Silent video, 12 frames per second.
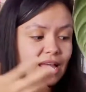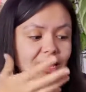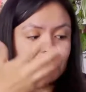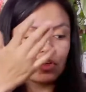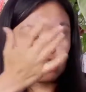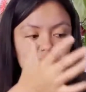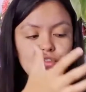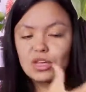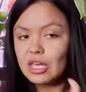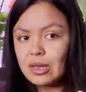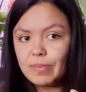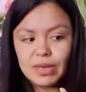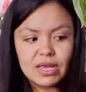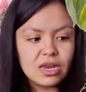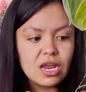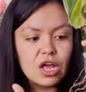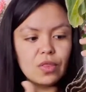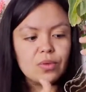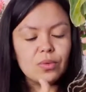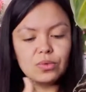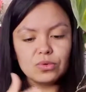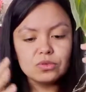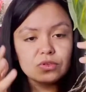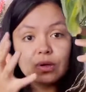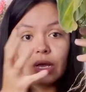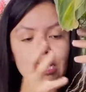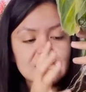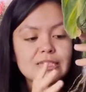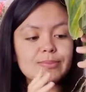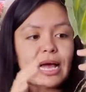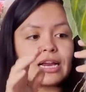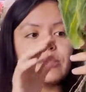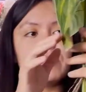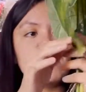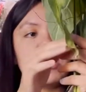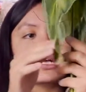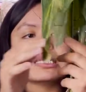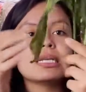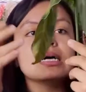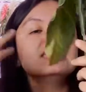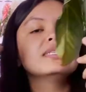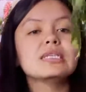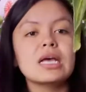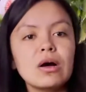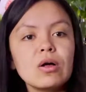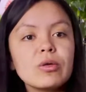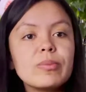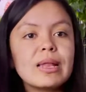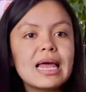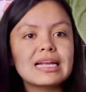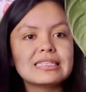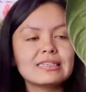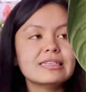and just keeping the roots in sphagnum moss until the plant